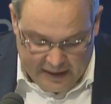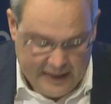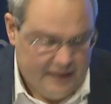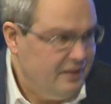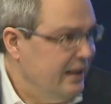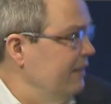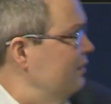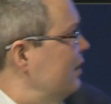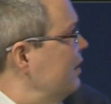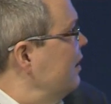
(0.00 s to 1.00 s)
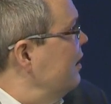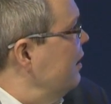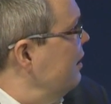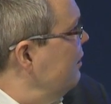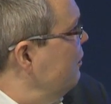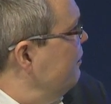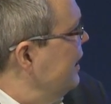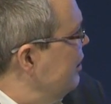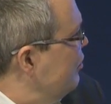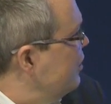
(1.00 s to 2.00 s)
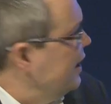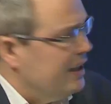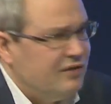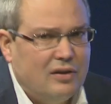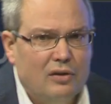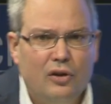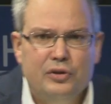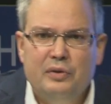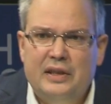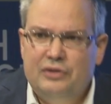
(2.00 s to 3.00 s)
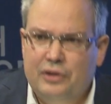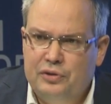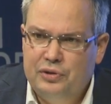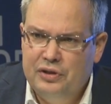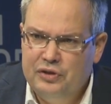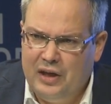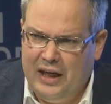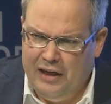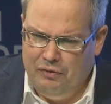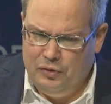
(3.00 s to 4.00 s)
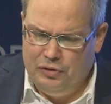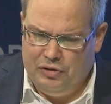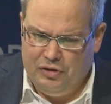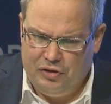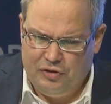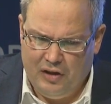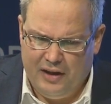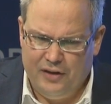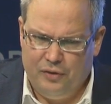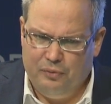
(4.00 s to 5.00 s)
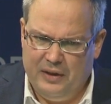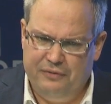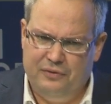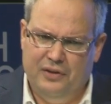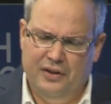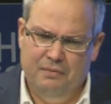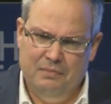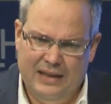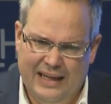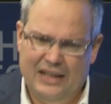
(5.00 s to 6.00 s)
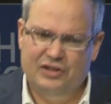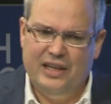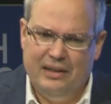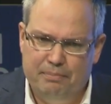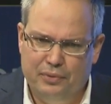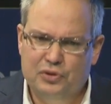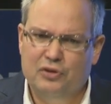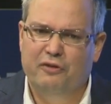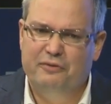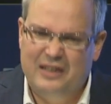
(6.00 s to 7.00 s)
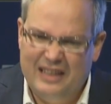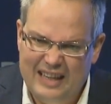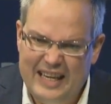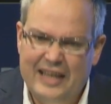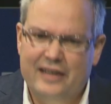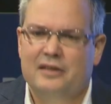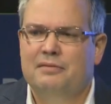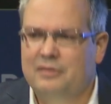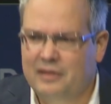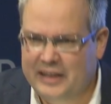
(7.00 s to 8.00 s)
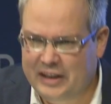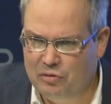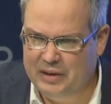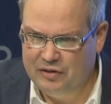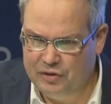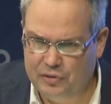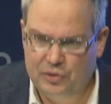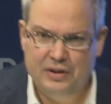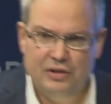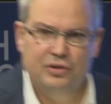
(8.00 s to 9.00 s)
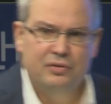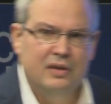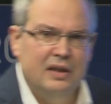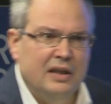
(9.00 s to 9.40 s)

And then, when looking at colonial injustice, I would start with the examples of clear legal injustice.